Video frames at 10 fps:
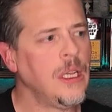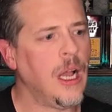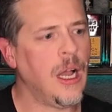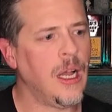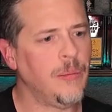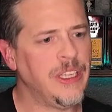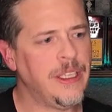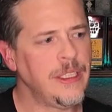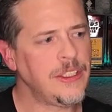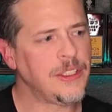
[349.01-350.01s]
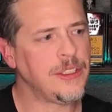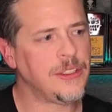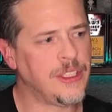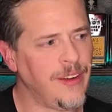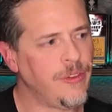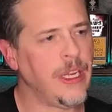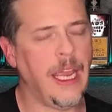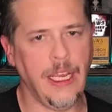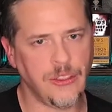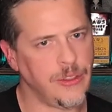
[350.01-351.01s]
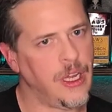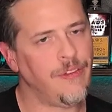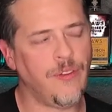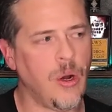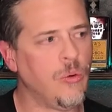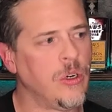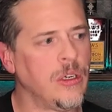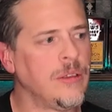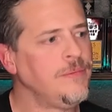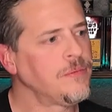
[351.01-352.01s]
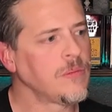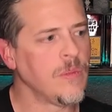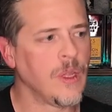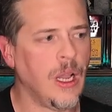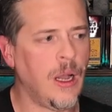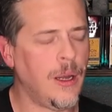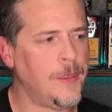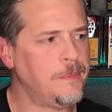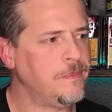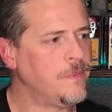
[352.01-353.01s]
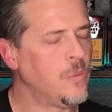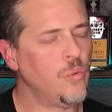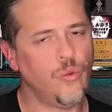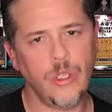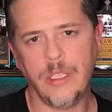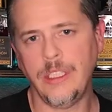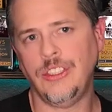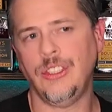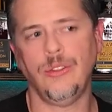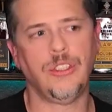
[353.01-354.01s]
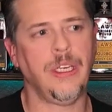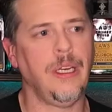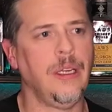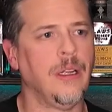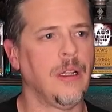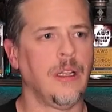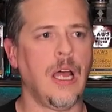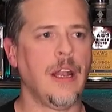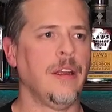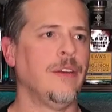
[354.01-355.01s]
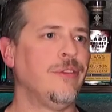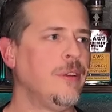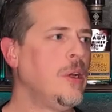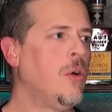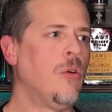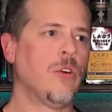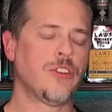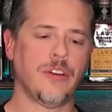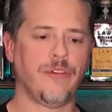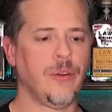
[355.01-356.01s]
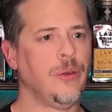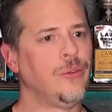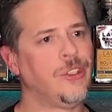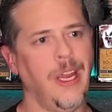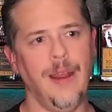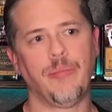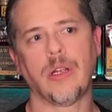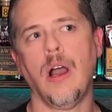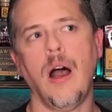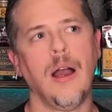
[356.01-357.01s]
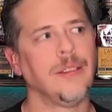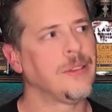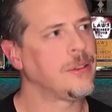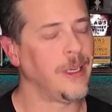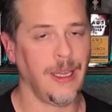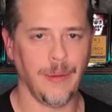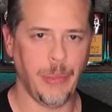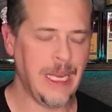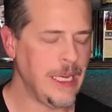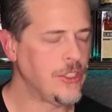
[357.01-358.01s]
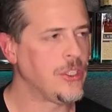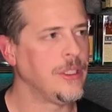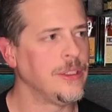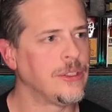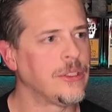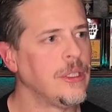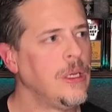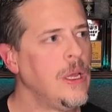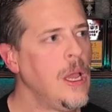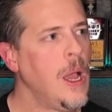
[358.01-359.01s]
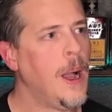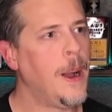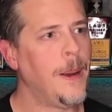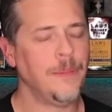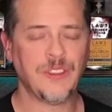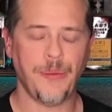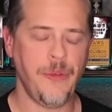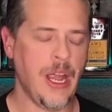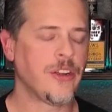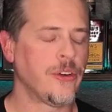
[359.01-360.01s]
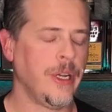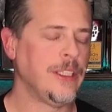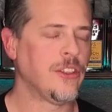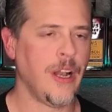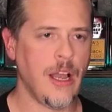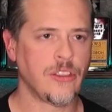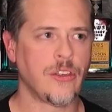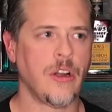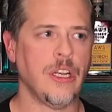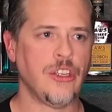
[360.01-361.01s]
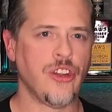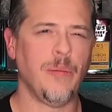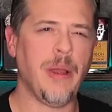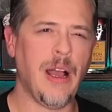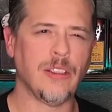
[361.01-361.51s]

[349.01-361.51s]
But this is definitely hazelnut forward, really juicy, a lot of orchard fruits, apricots, again, peaches, some nectarines are now starting to jump out.